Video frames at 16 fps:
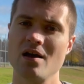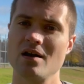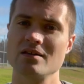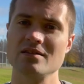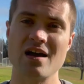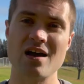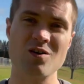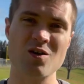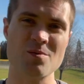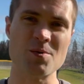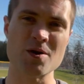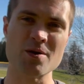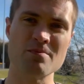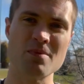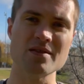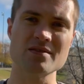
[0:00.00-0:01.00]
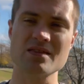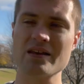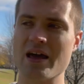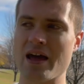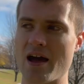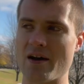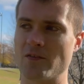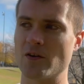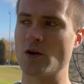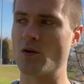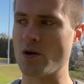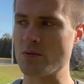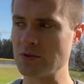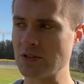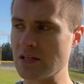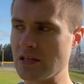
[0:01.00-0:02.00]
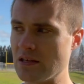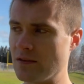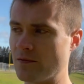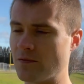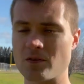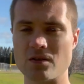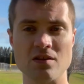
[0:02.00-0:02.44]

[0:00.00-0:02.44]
Now, about a month and a half ago, I believe,